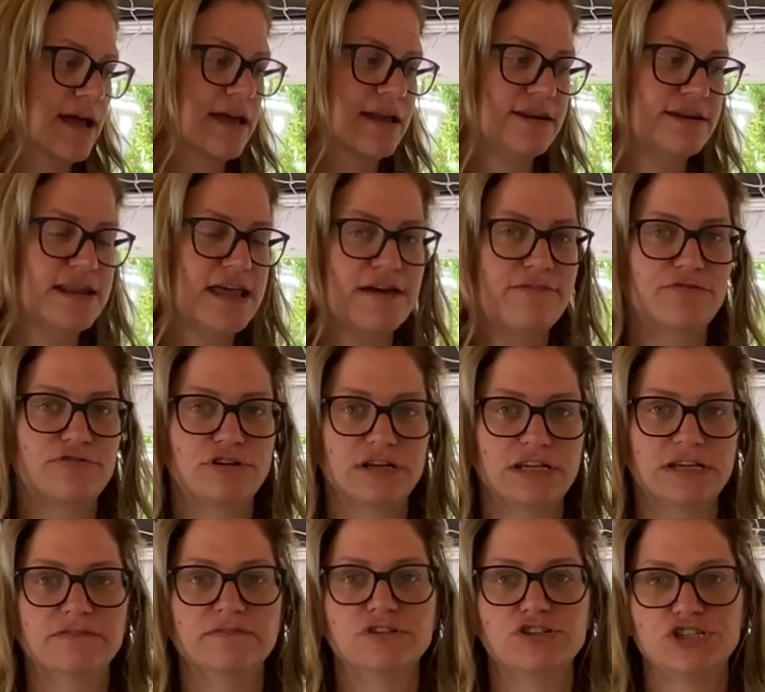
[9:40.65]
Never
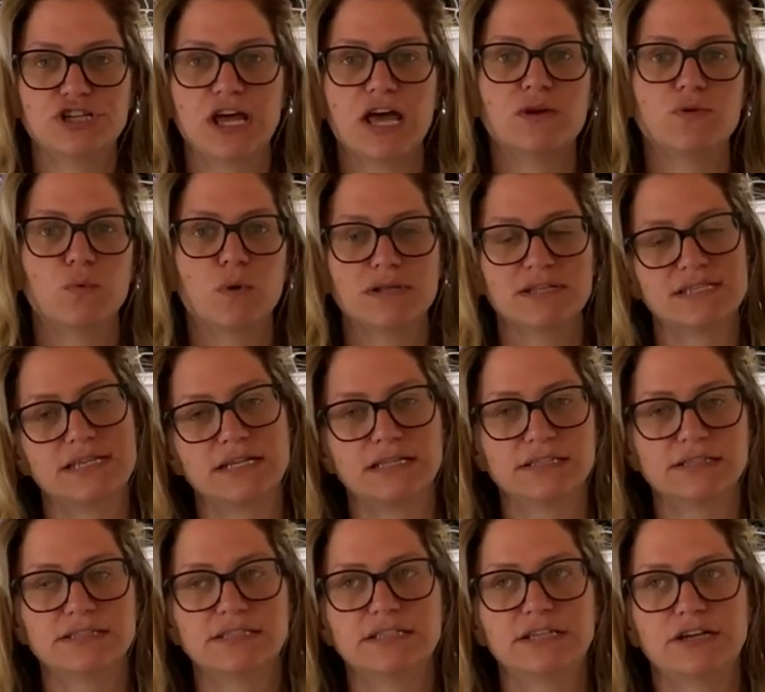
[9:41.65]
even shed one
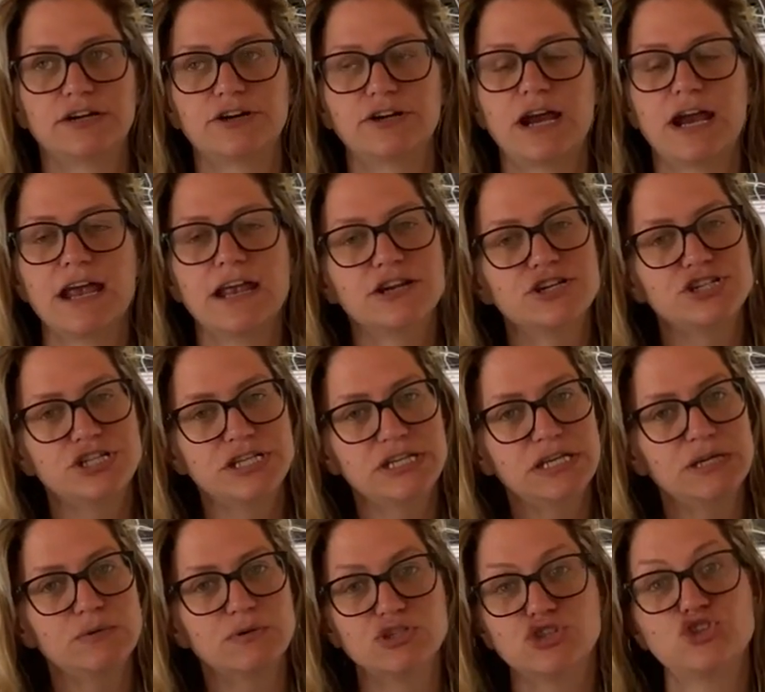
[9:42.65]
single tear. And
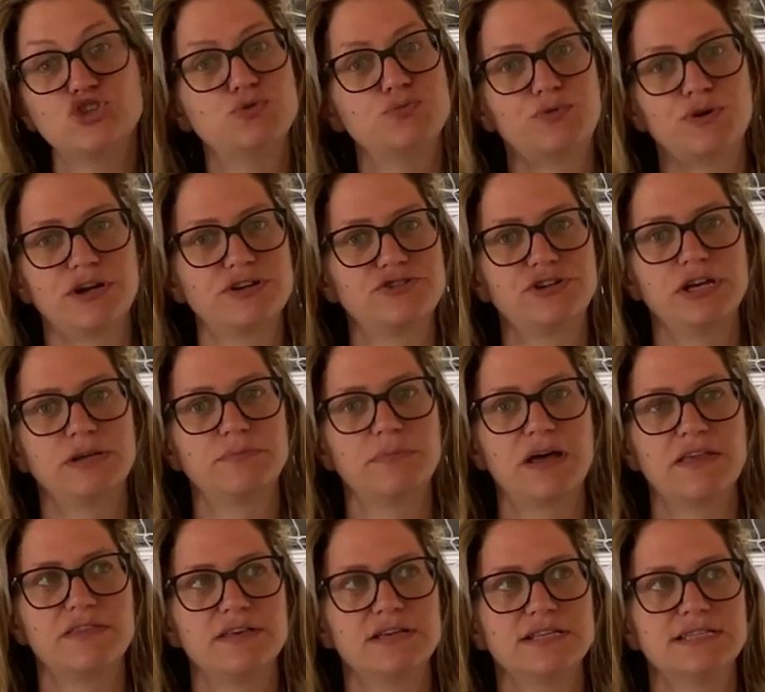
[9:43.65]
she was super intrigued
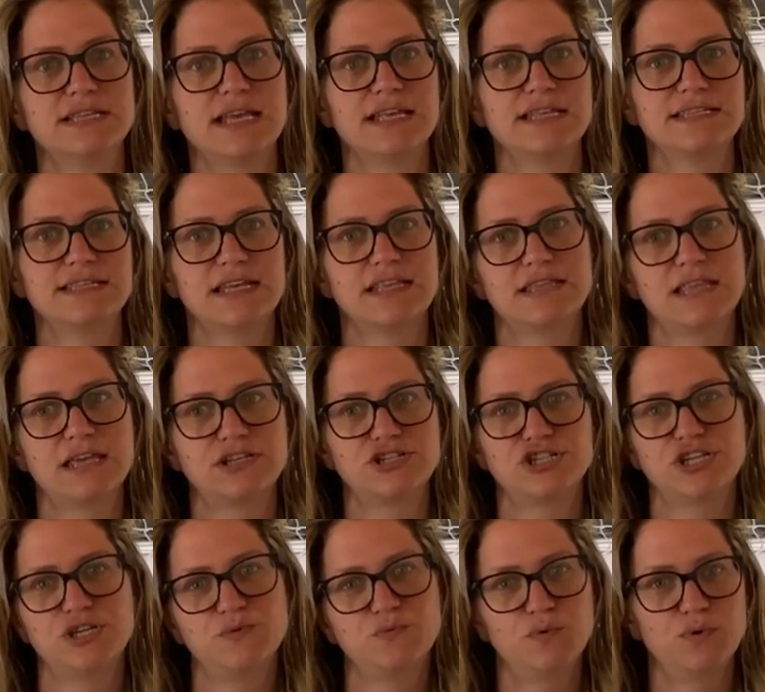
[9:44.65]
by this and said that
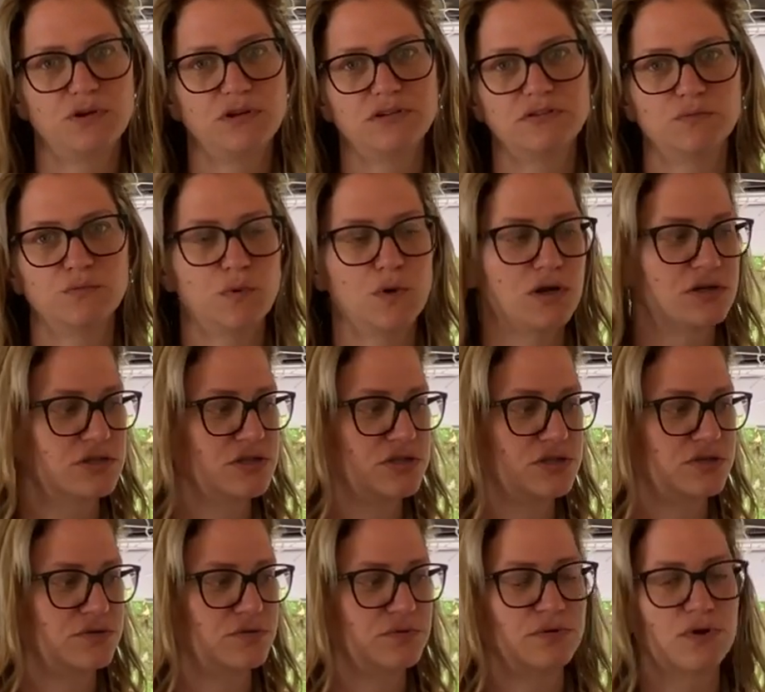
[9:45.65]
she would want
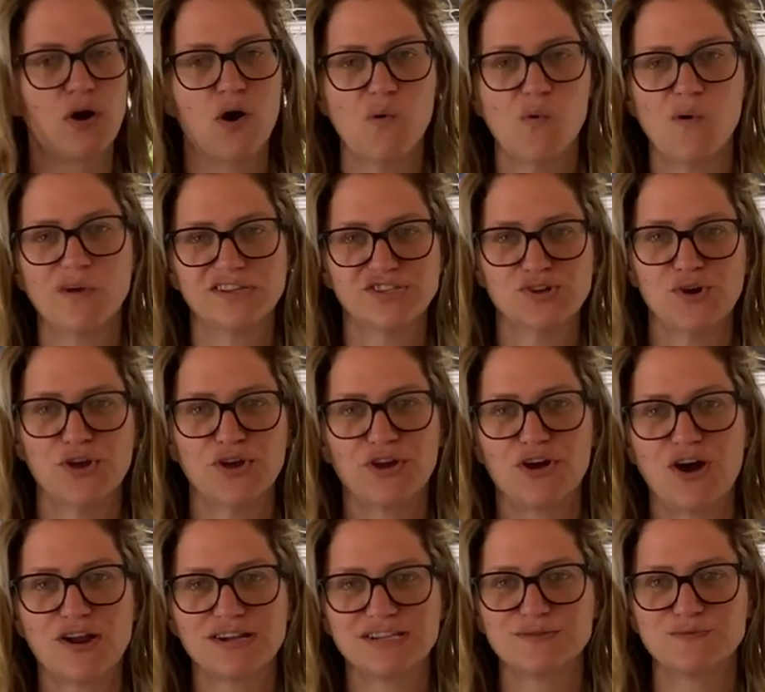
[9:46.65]
to know what's going
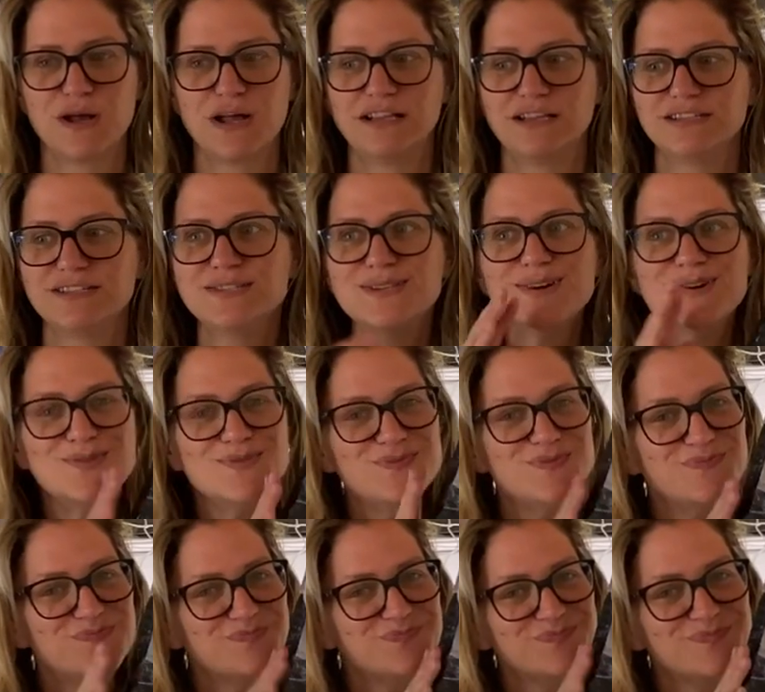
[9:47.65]
on as well. So
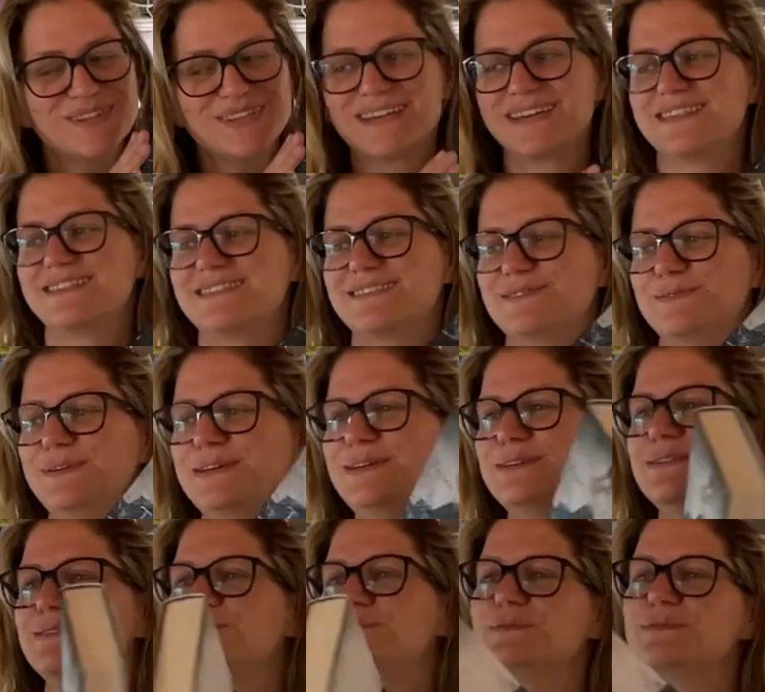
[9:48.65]
are
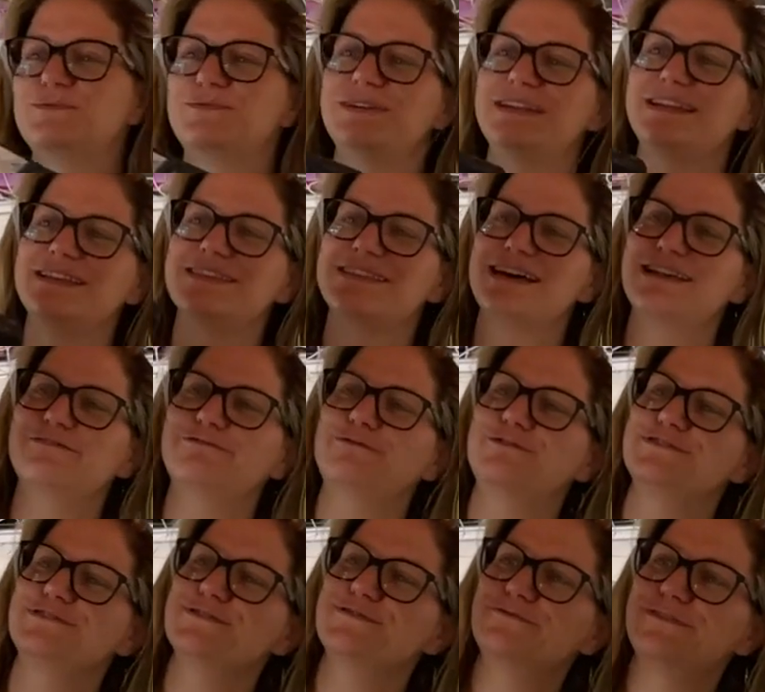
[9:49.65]
you reading that
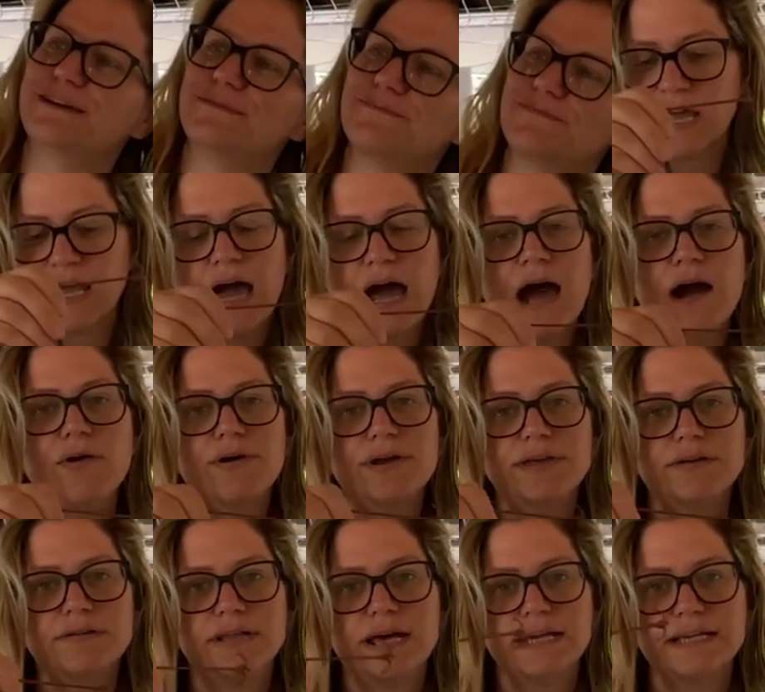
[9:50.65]
for Sophie? How are
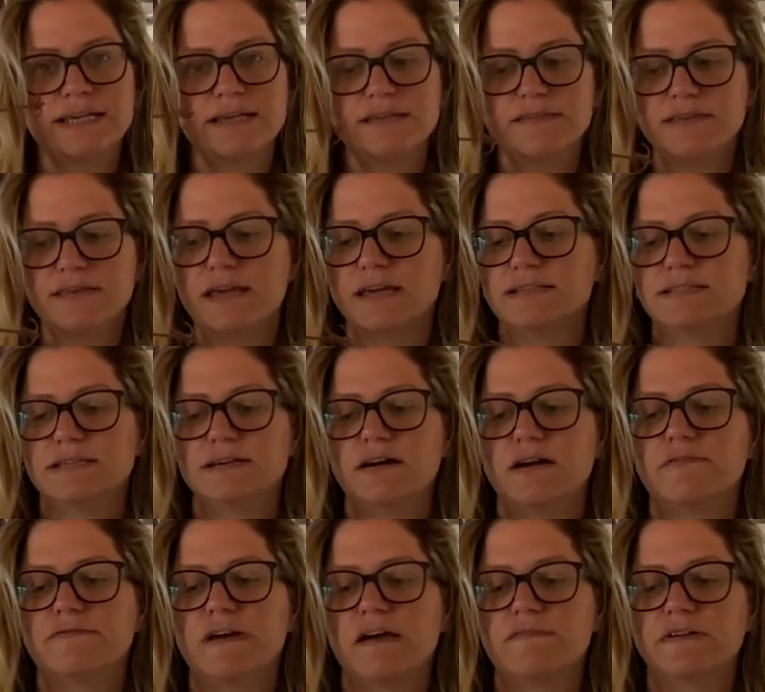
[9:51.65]
you liking the idea
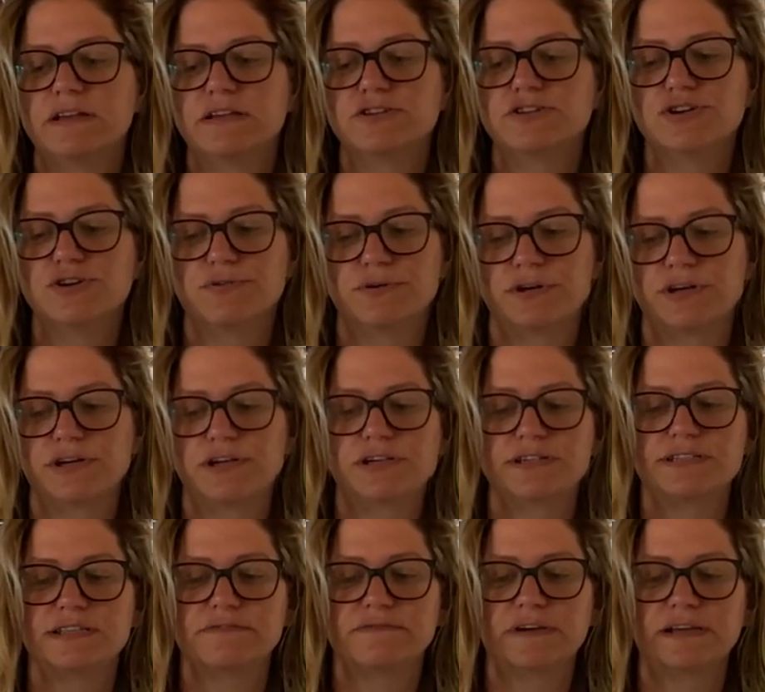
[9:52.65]
of having
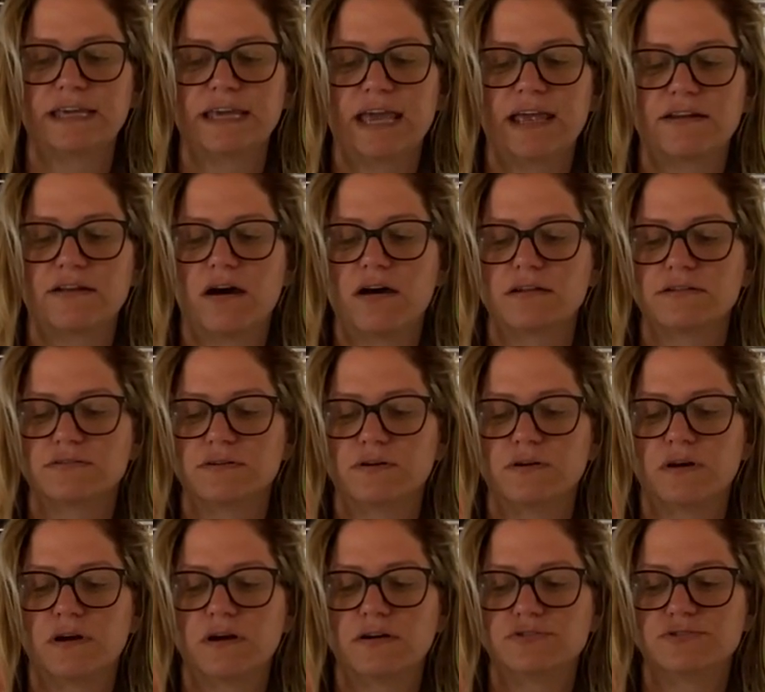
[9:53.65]
Jokers if I cannot
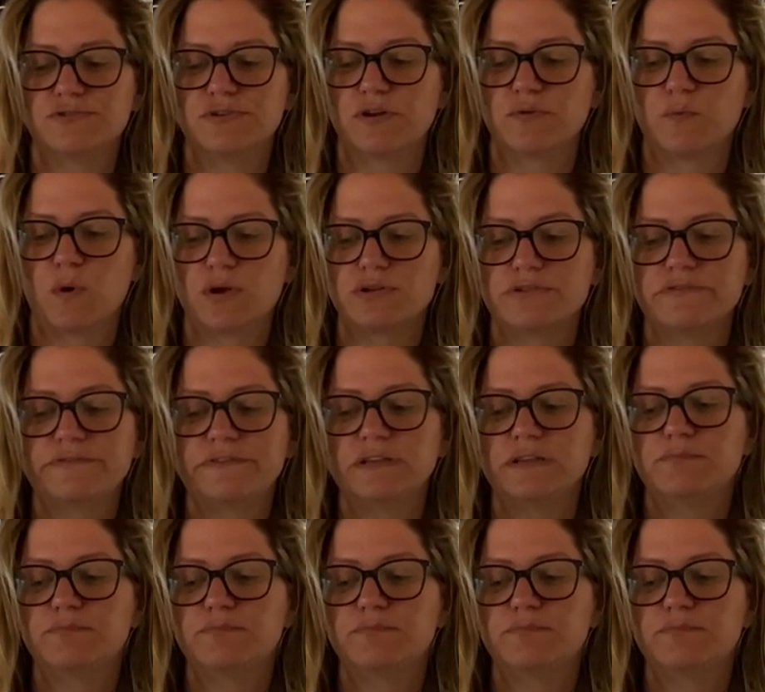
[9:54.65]
or do not want to fill a